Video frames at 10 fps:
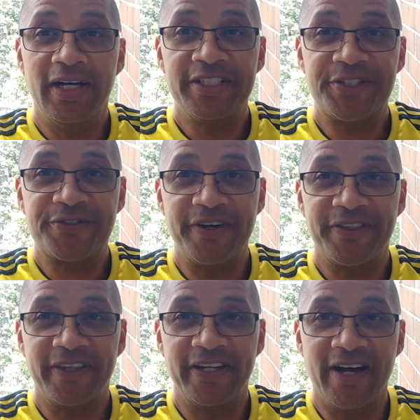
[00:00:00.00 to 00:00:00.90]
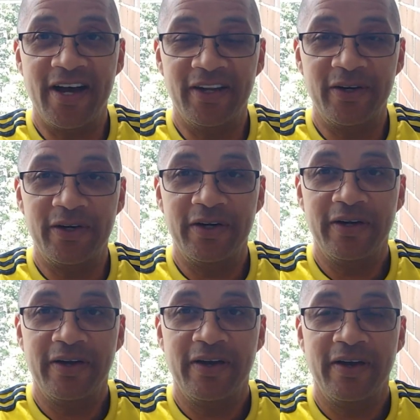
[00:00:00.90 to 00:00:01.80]
Strength of the dollar,
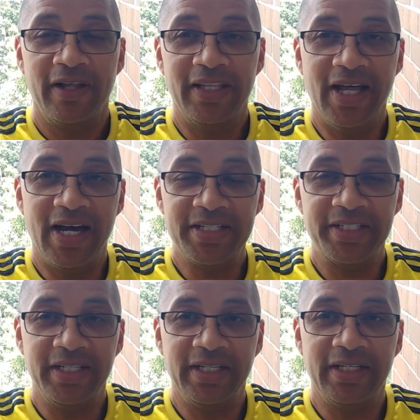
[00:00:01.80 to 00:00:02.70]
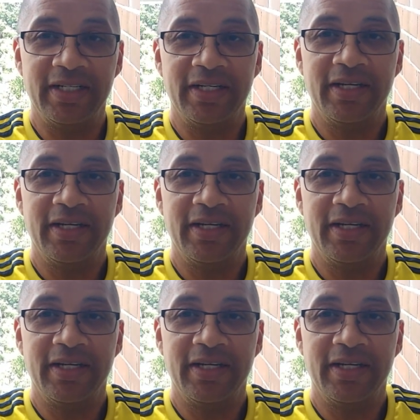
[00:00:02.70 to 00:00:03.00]
lodging,